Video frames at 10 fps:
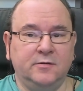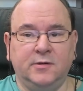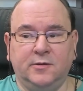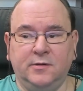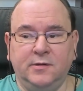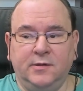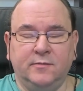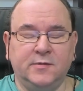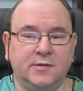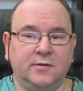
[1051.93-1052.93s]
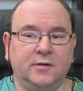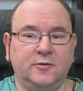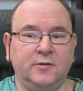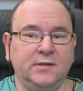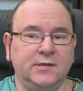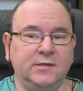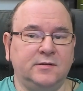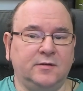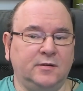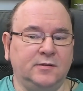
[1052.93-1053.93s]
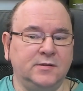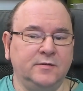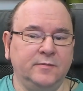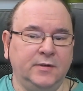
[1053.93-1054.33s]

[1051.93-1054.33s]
where all the circuitry is internal, so